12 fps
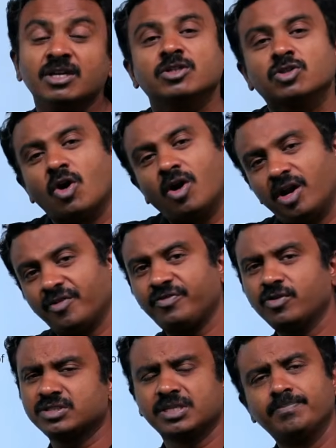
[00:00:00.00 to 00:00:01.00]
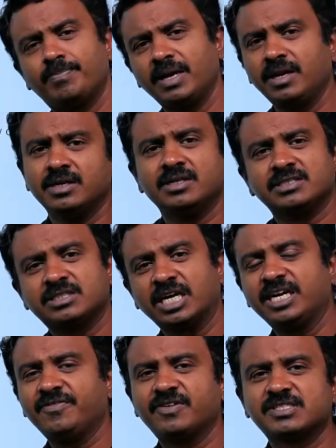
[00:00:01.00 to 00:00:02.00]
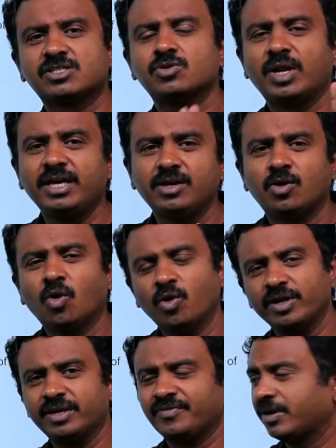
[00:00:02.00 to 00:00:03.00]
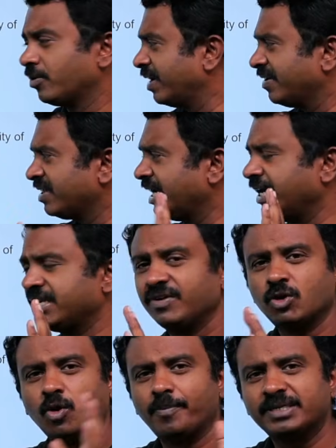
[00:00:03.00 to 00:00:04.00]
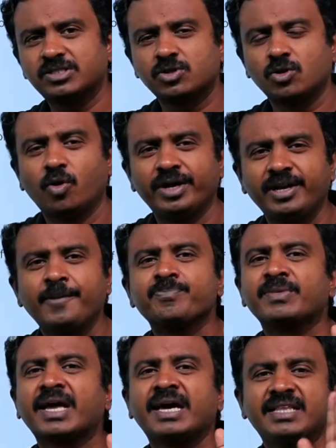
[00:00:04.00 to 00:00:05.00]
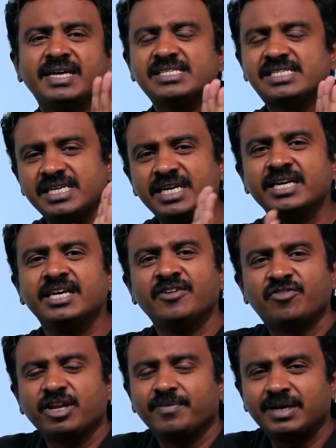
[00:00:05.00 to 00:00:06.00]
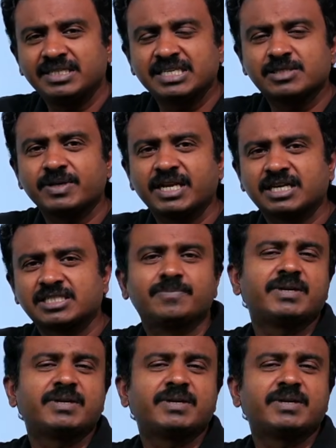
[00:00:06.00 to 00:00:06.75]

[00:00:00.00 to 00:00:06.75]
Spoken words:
So all of you, simple, 31st July, go in, whenever the edit window opens, go in and then see if your image has been accepted.